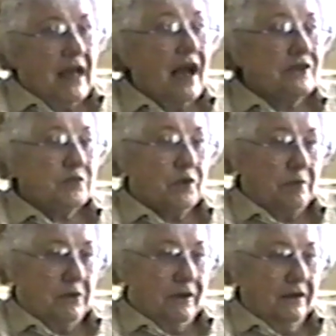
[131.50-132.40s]

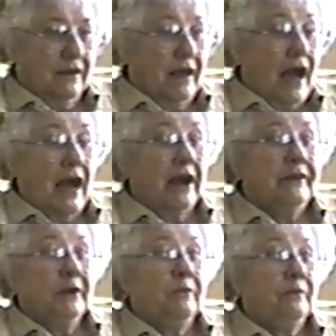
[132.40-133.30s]
housework more.
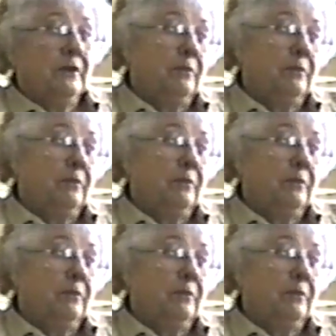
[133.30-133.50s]
Ironing